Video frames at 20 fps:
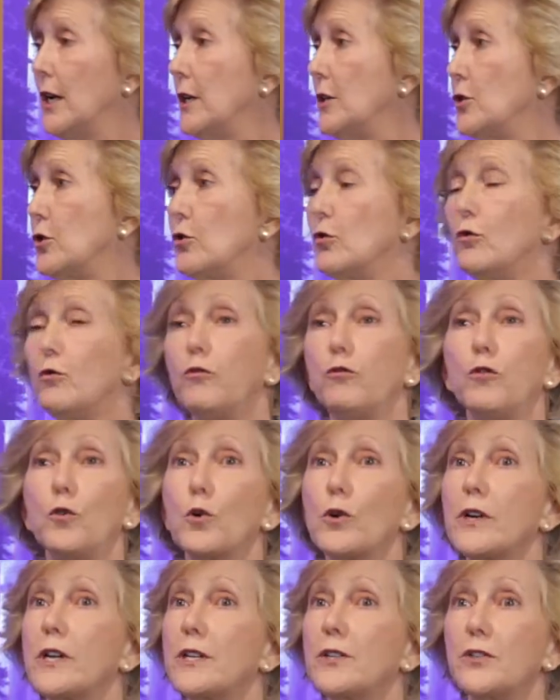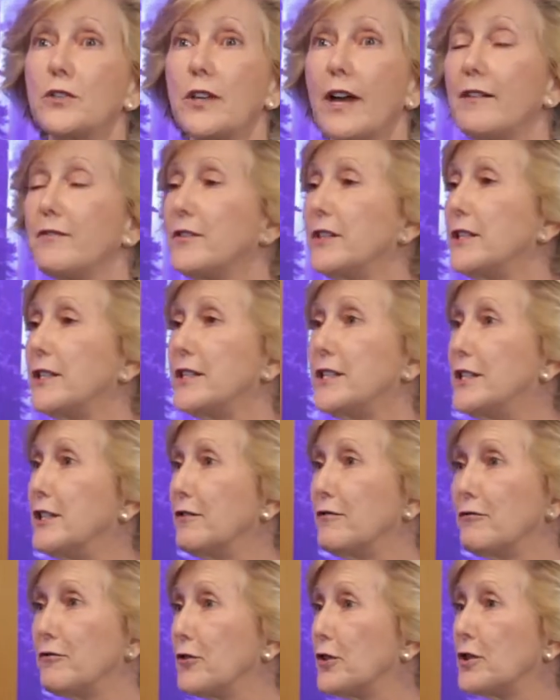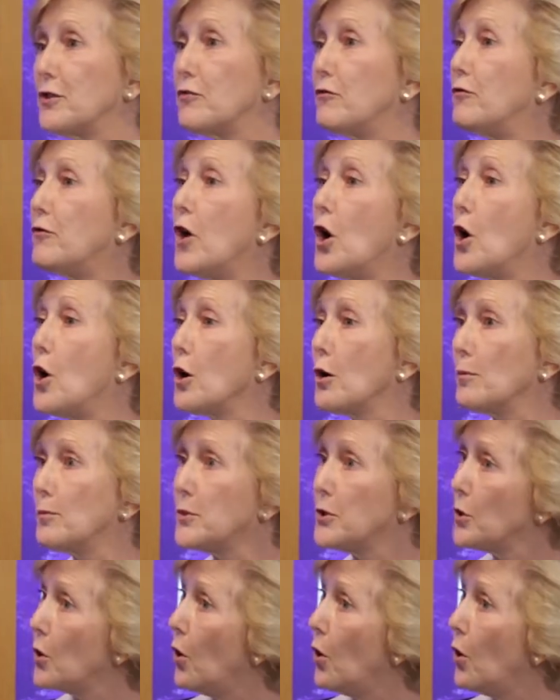to 47 different farms